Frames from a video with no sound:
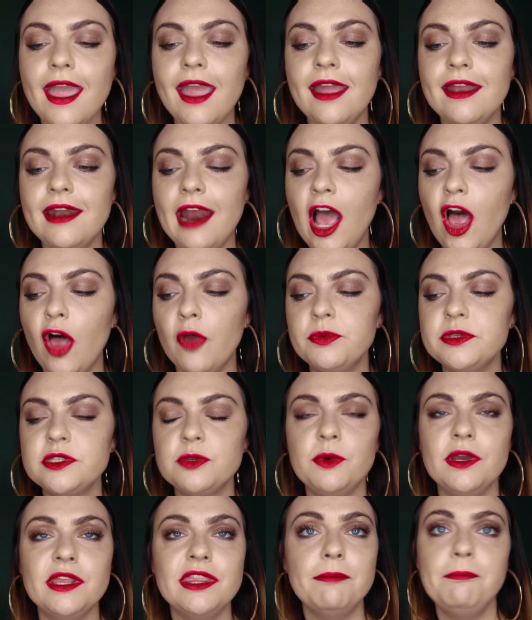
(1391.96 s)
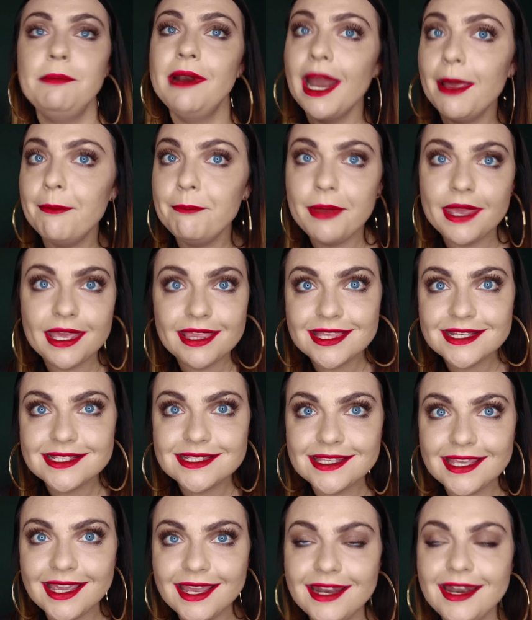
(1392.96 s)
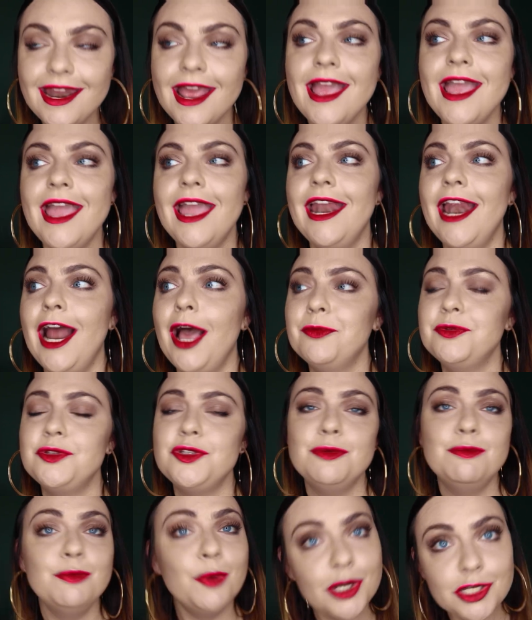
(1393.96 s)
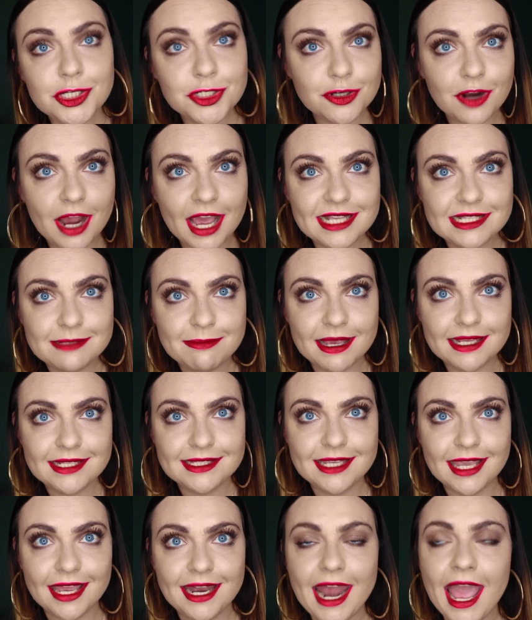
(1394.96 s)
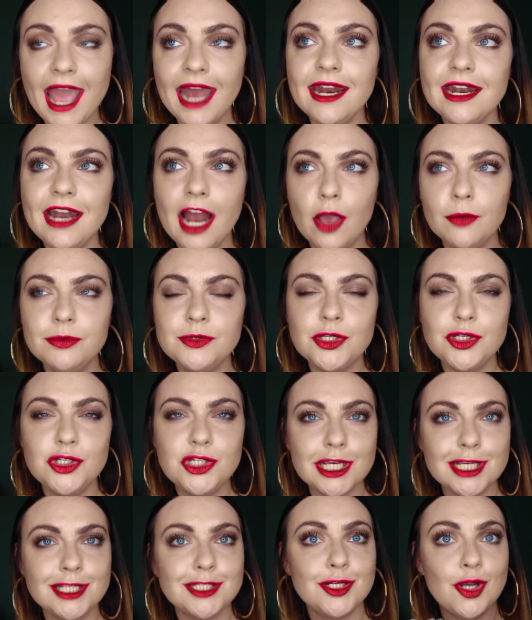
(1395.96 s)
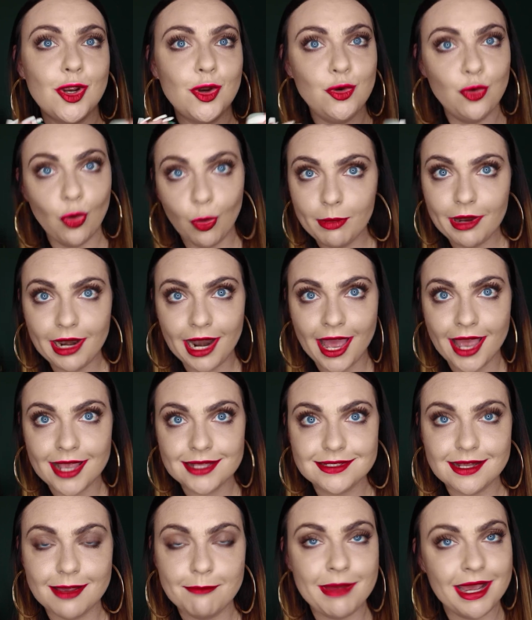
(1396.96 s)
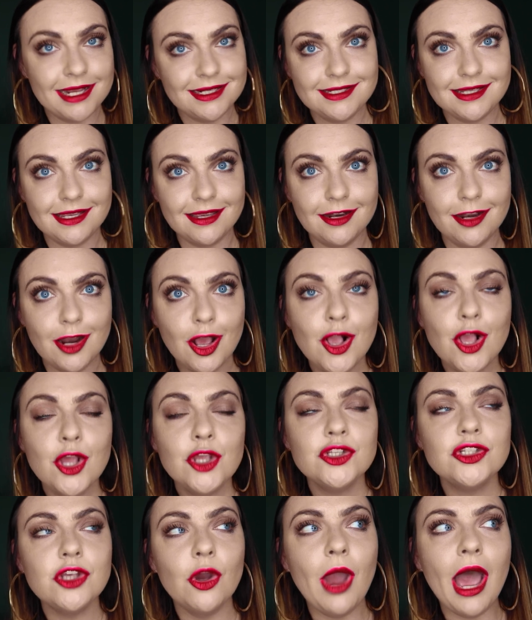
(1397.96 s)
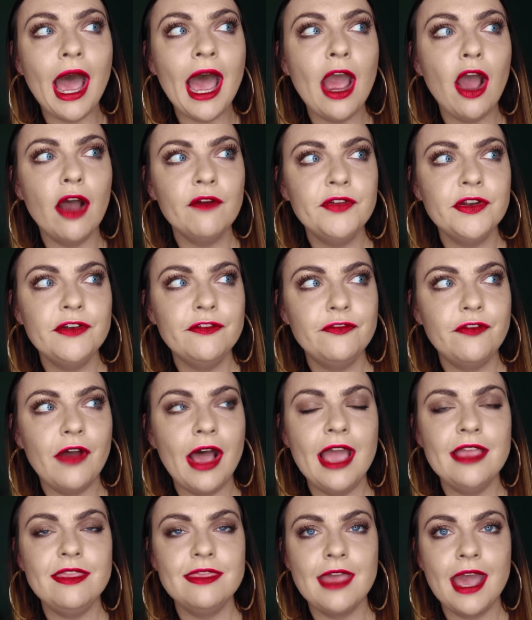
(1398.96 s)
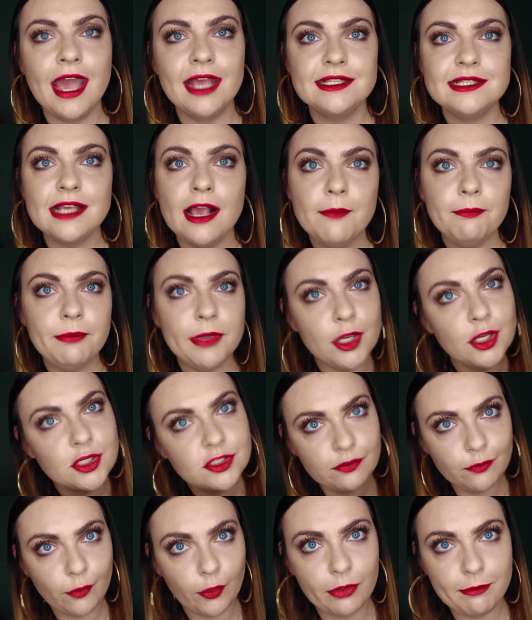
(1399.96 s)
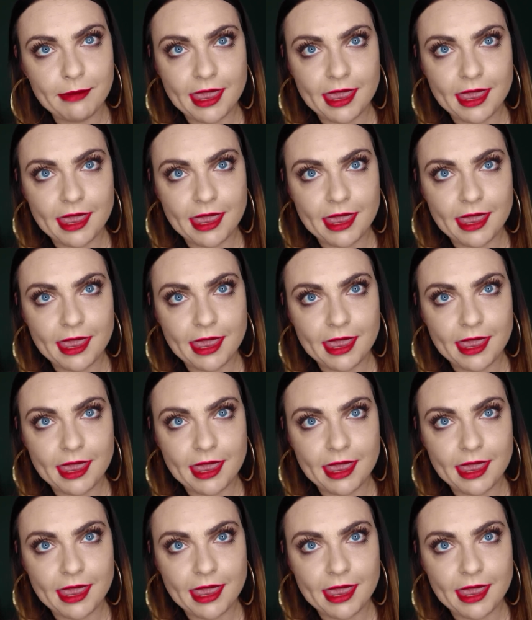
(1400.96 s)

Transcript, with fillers: it helps with plumping the skin it helps to moisturize my skin and it helps to just normalize my skin so I often find that because of all the